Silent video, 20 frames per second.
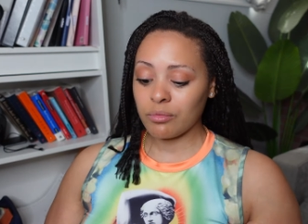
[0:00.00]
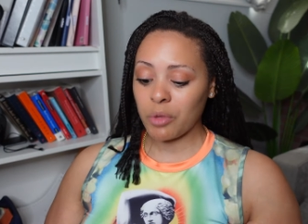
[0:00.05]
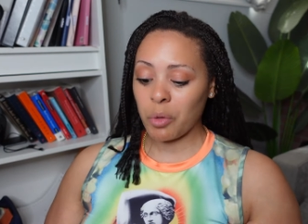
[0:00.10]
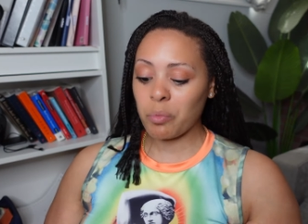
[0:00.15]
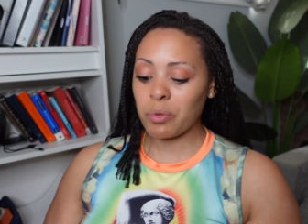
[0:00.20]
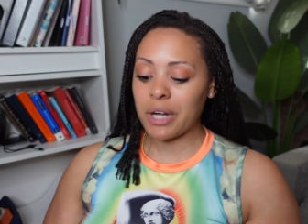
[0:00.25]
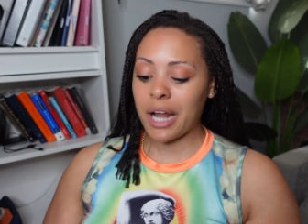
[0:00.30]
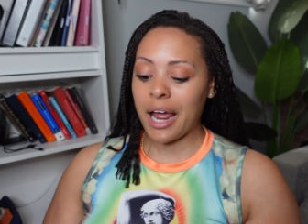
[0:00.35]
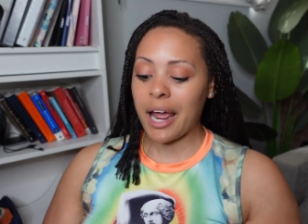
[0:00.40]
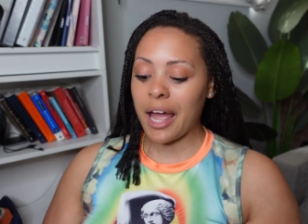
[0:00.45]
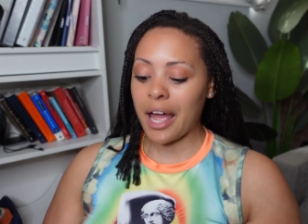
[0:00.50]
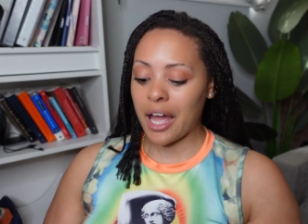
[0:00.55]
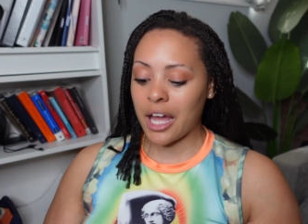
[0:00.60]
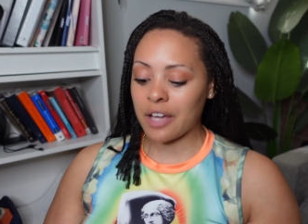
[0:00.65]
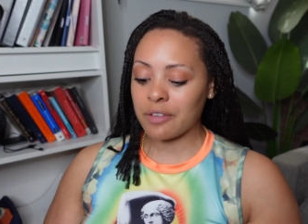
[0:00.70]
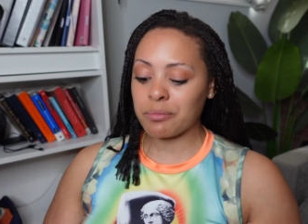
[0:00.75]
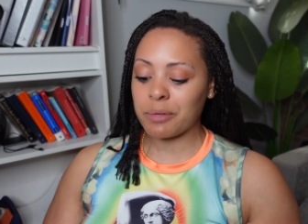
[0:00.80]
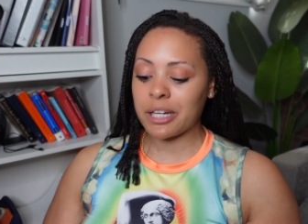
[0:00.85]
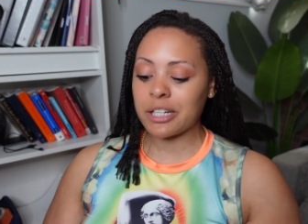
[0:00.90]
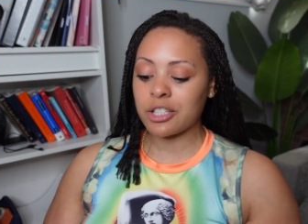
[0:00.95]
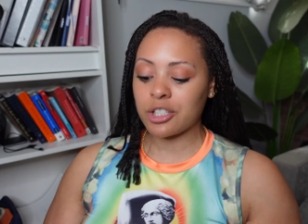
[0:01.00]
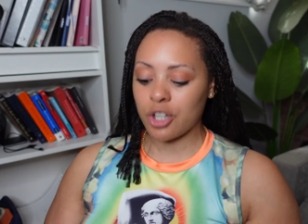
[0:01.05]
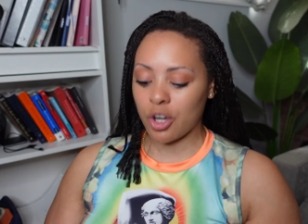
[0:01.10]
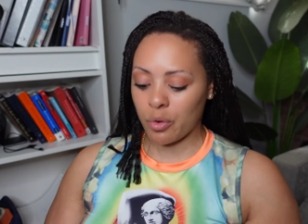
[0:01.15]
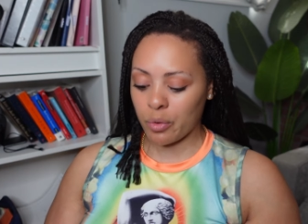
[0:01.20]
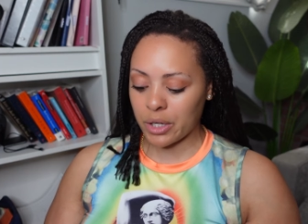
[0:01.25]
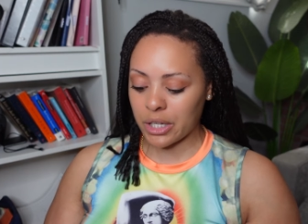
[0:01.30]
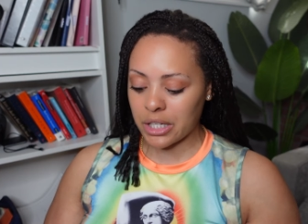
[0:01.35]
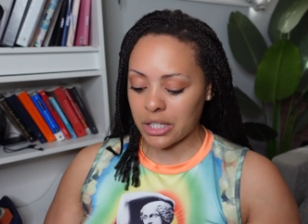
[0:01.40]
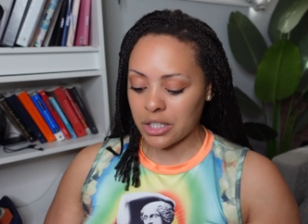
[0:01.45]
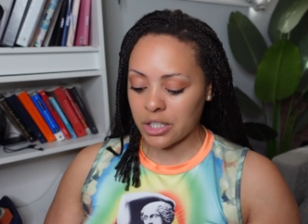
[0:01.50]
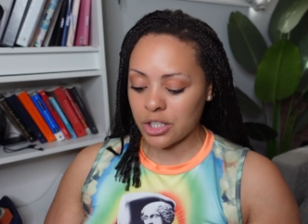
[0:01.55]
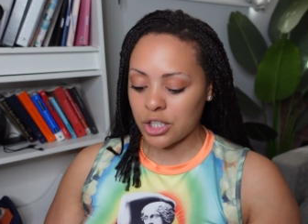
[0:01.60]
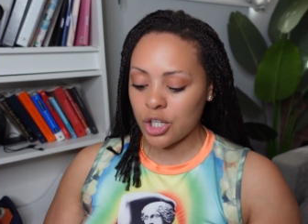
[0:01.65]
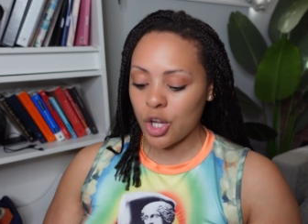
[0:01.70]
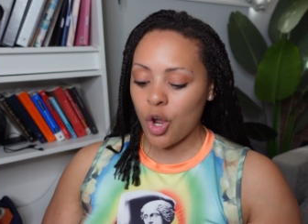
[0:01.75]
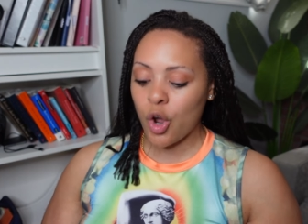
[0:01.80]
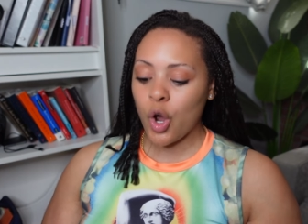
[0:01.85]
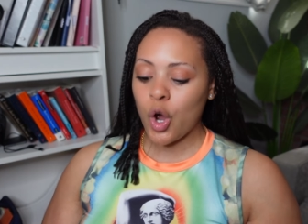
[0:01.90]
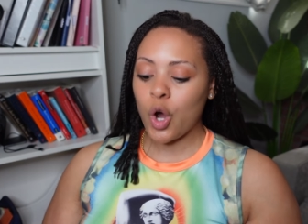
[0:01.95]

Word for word: When I have my sew-ins